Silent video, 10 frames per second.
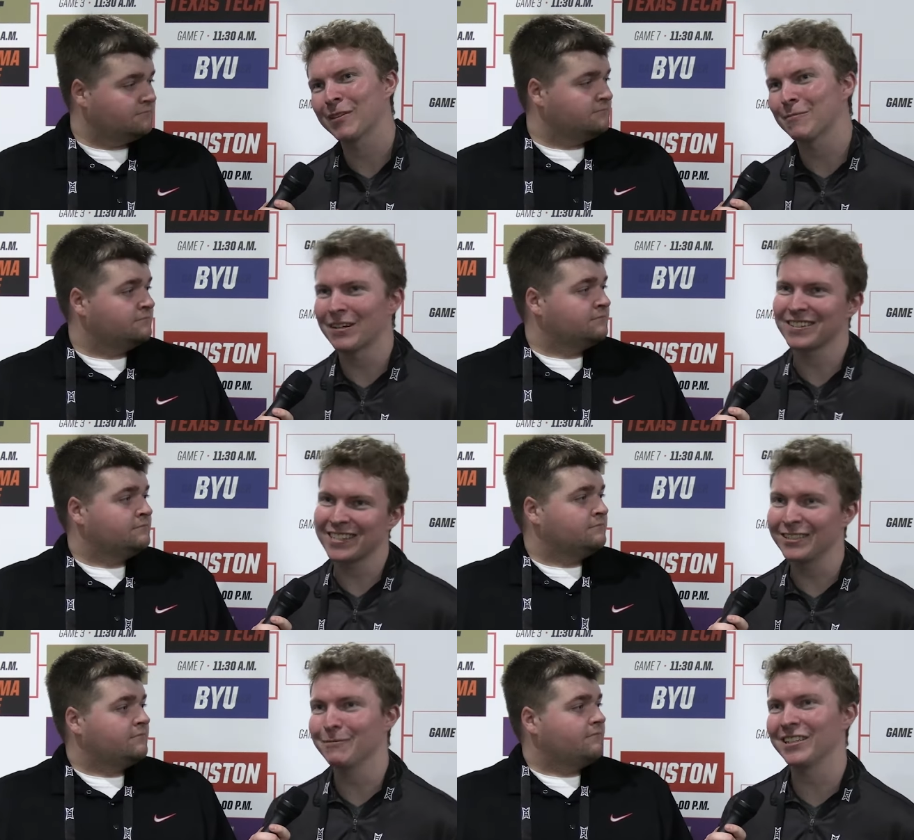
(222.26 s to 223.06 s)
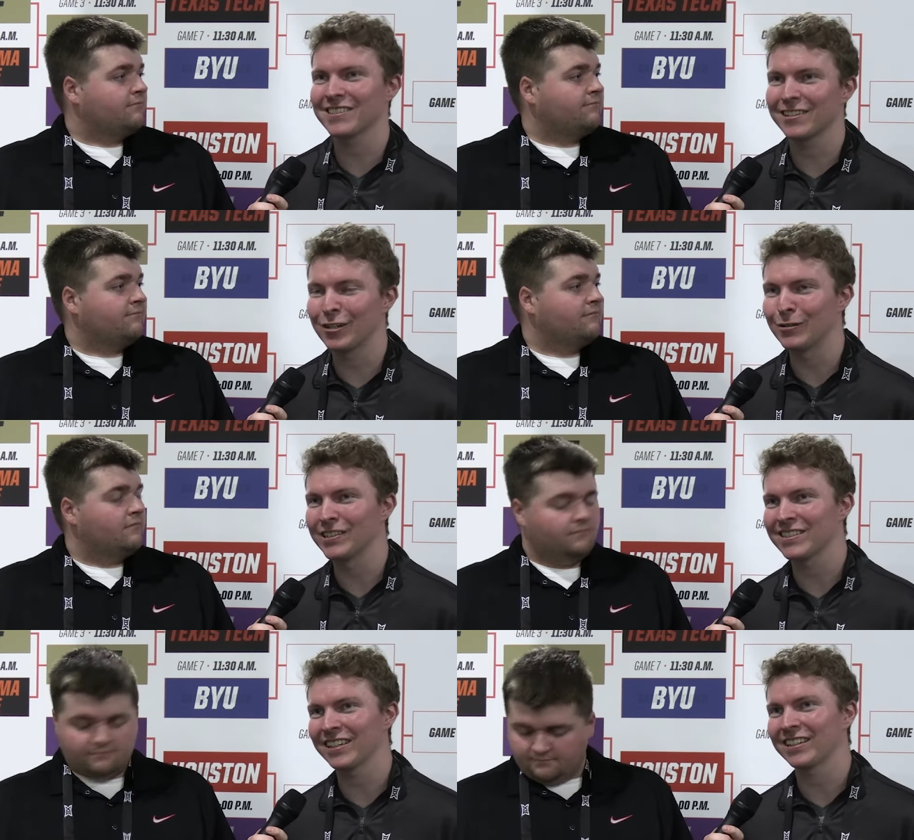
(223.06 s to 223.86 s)
Speaker 1: with about ten minutes to go in
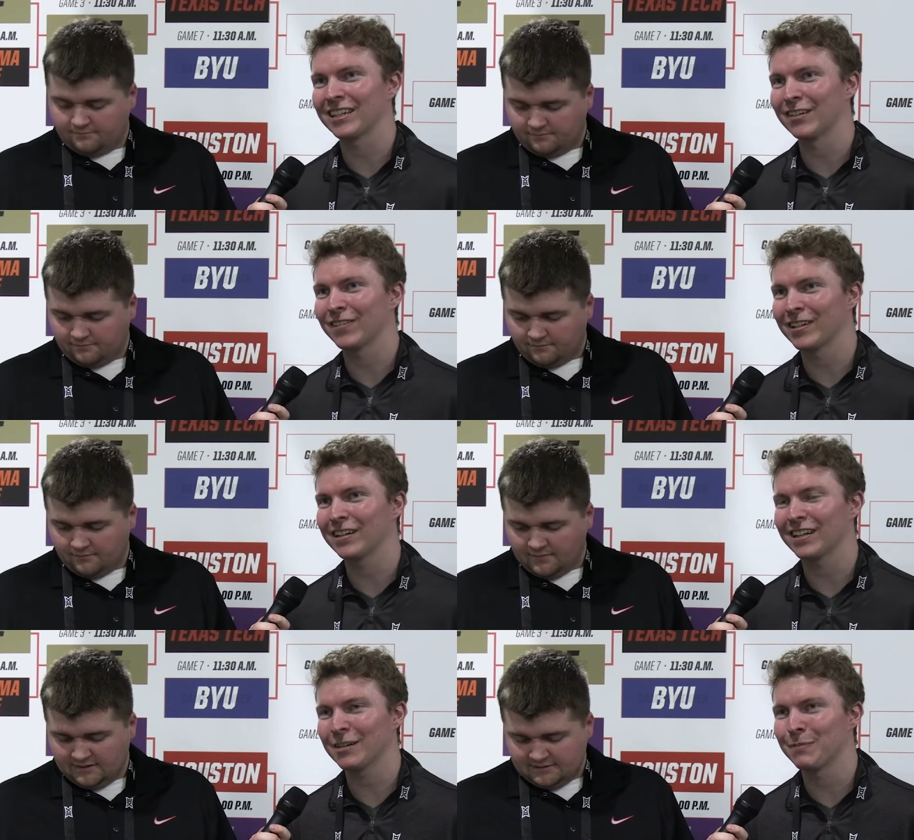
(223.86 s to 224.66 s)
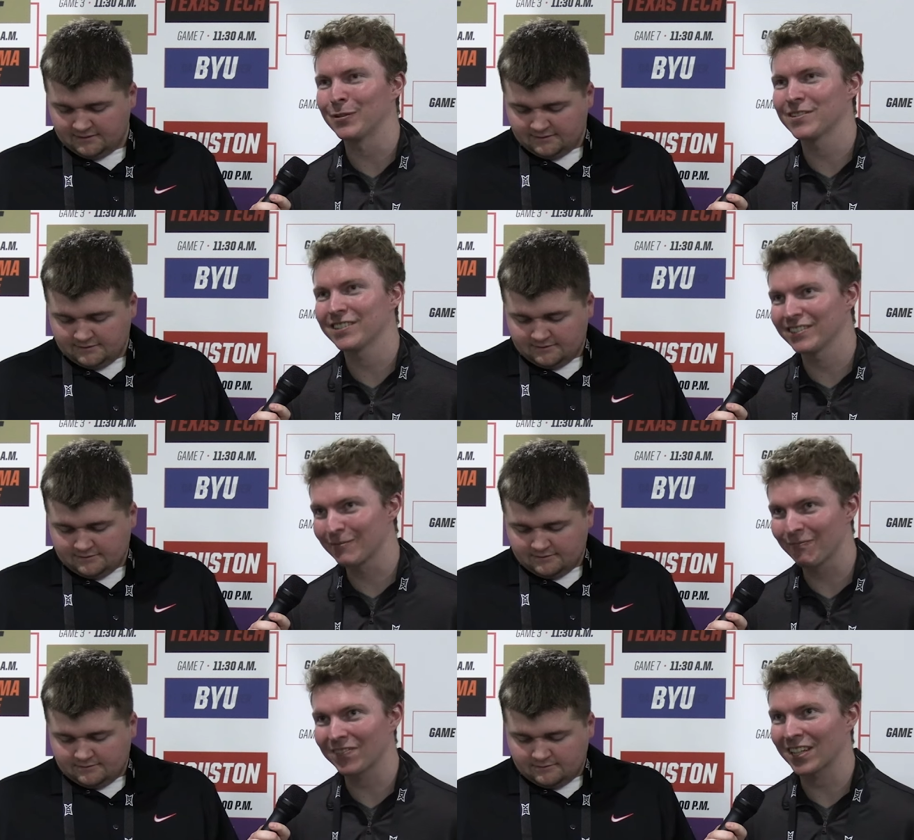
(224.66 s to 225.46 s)
the second half, I, I posted
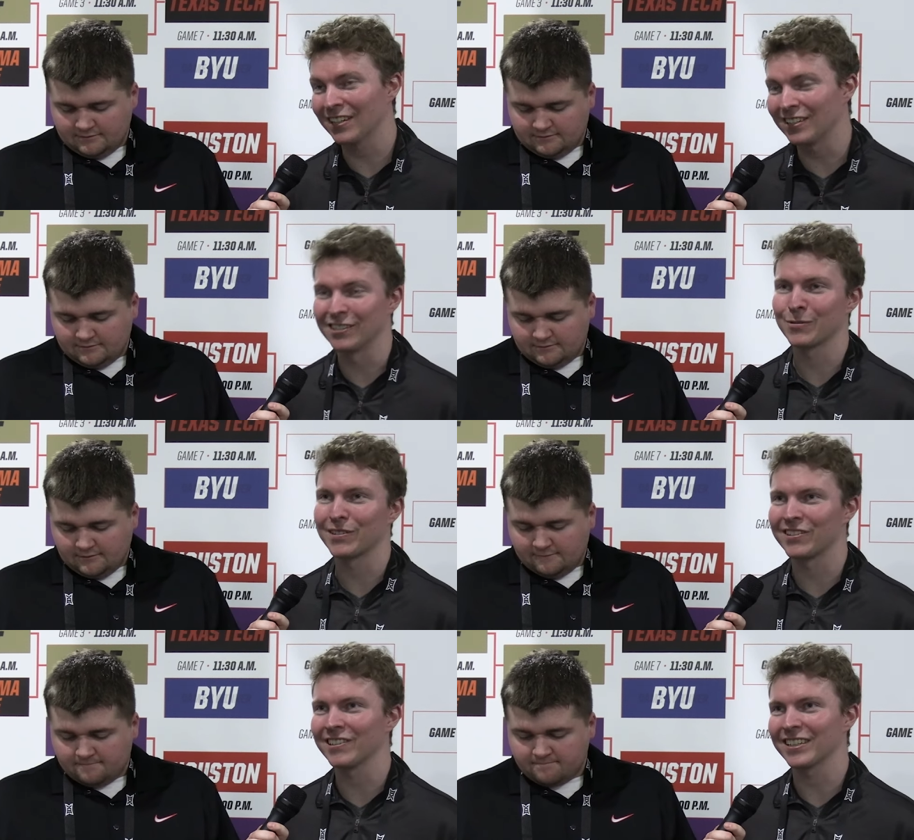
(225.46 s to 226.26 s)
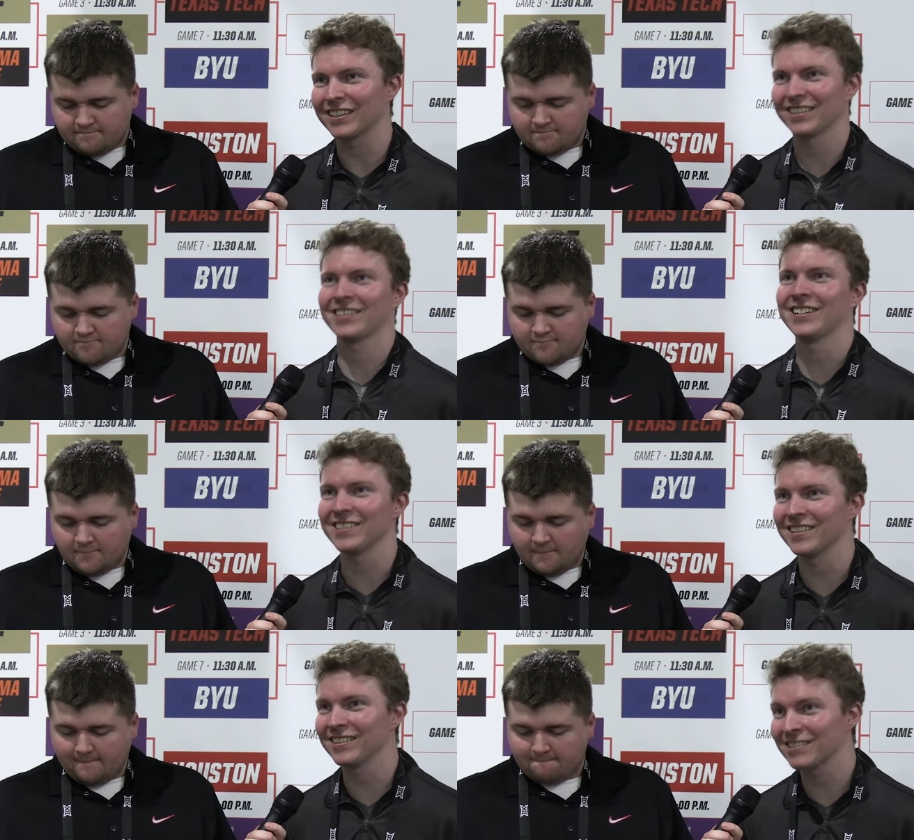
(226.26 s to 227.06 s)
uh, on Twitter, like,
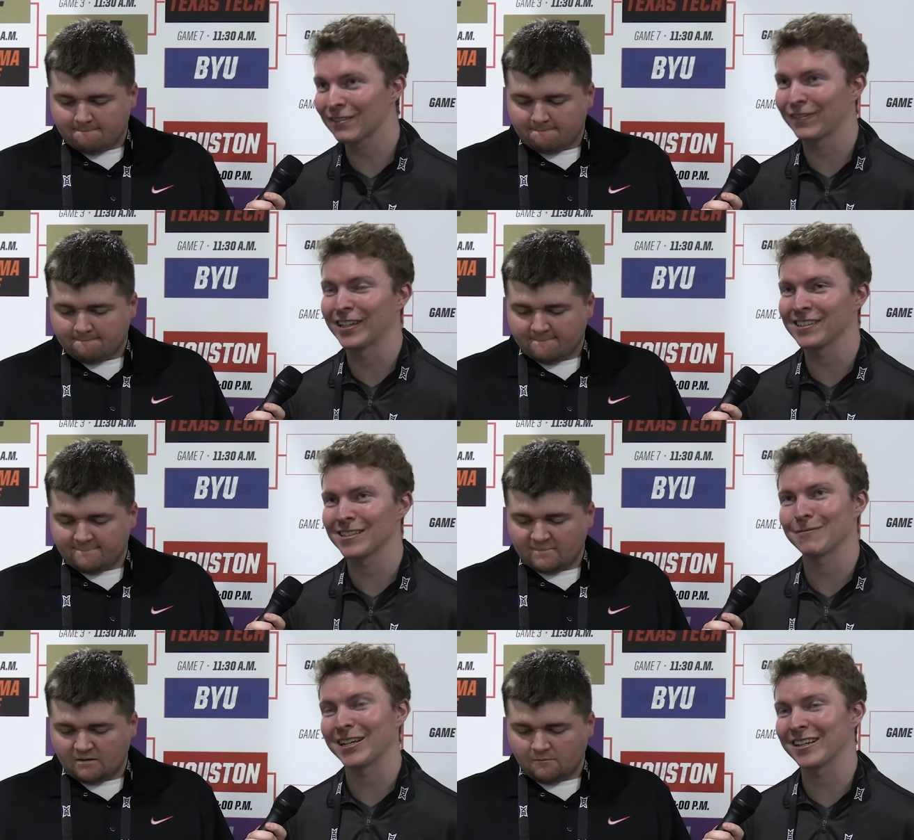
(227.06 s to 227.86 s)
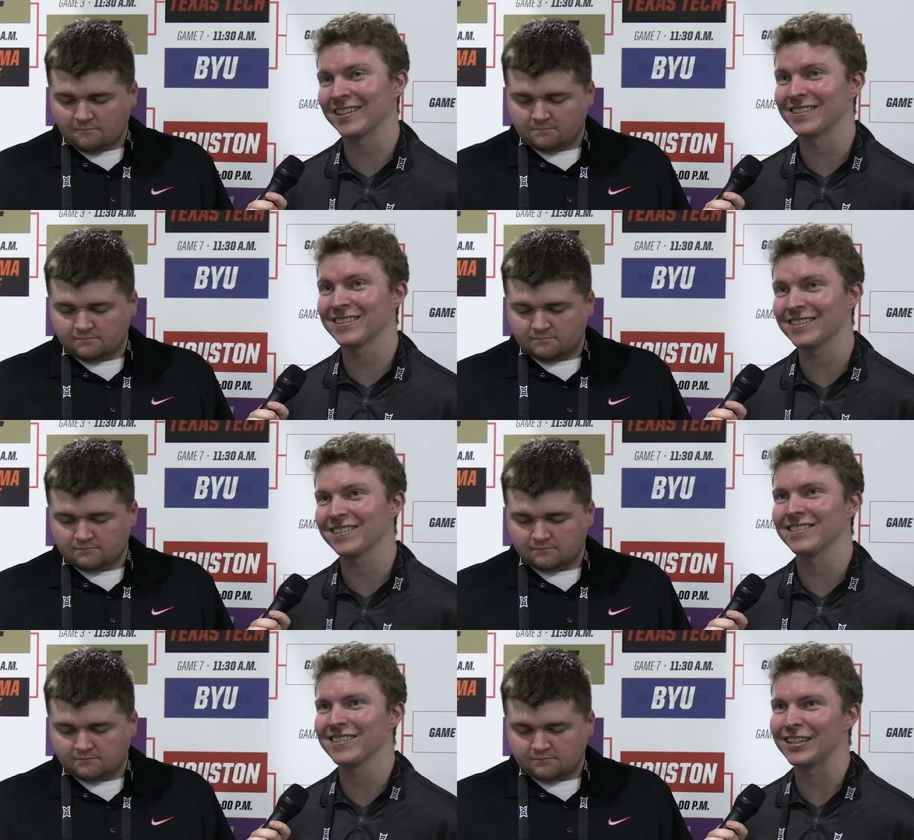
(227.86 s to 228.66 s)
K-State needs to find some kind of
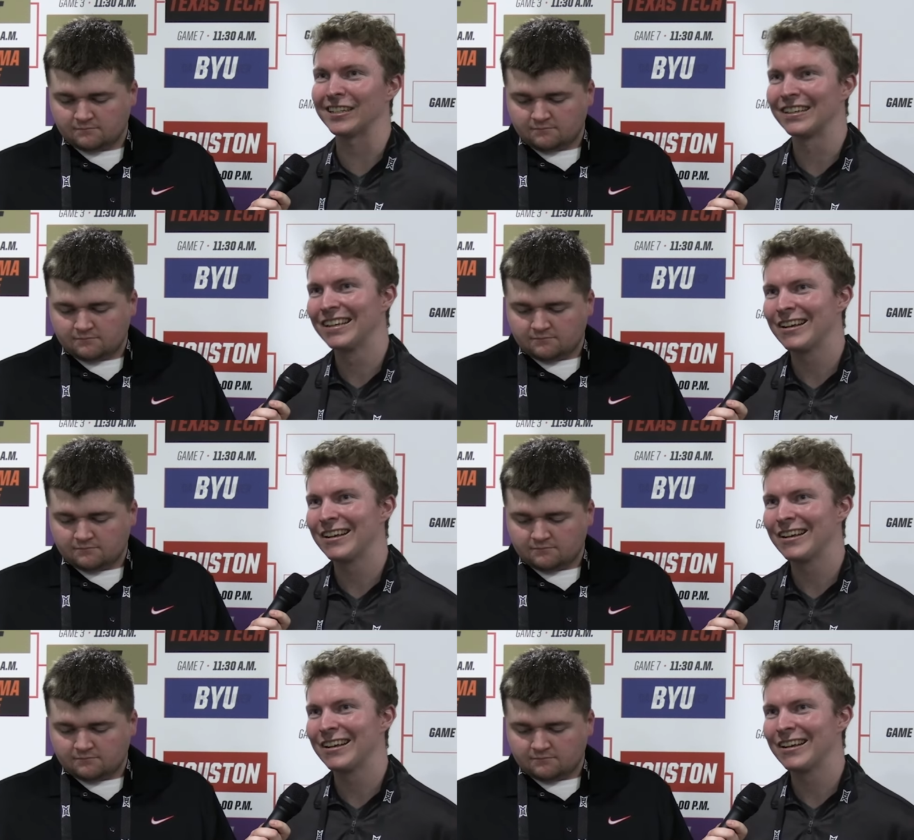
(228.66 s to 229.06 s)
consistency